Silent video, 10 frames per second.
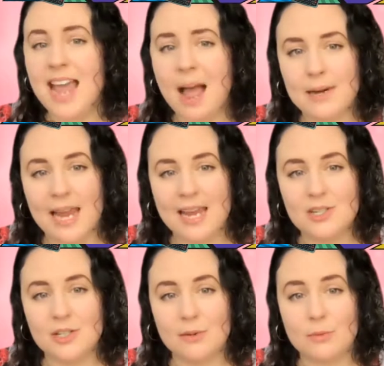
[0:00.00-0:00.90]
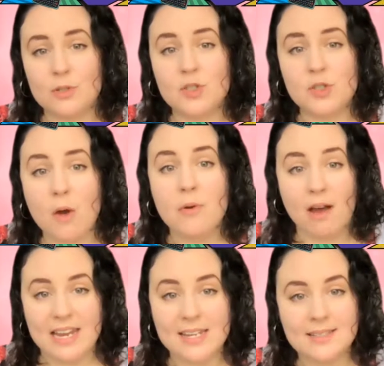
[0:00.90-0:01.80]
the application was so
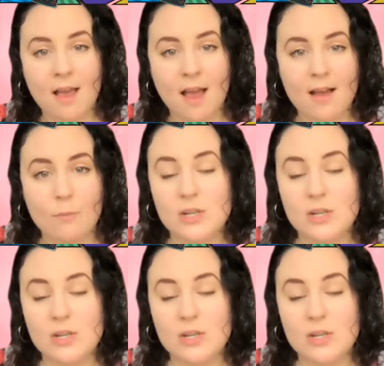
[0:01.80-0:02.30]
nice.